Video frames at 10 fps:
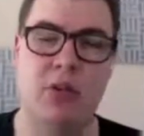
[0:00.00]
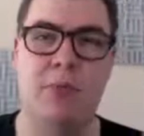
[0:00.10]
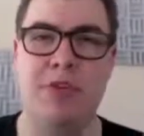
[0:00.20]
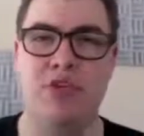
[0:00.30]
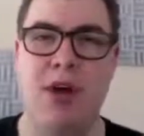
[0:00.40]
a
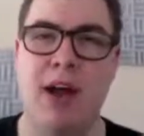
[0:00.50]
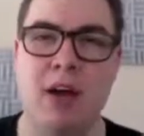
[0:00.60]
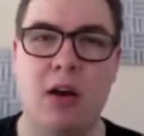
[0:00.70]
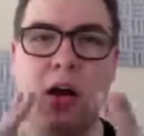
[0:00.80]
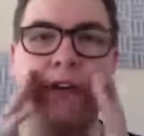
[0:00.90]
little bit
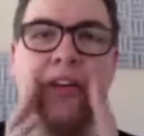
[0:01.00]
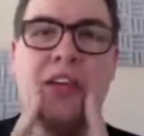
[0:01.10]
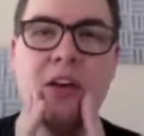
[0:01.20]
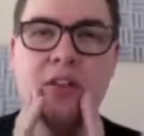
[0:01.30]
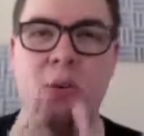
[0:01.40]
drier around
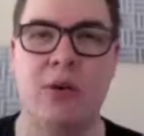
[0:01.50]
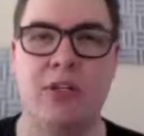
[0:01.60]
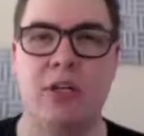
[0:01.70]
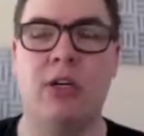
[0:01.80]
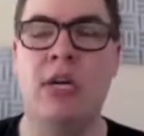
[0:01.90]
here in the
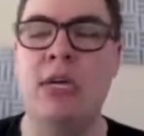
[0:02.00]
winter,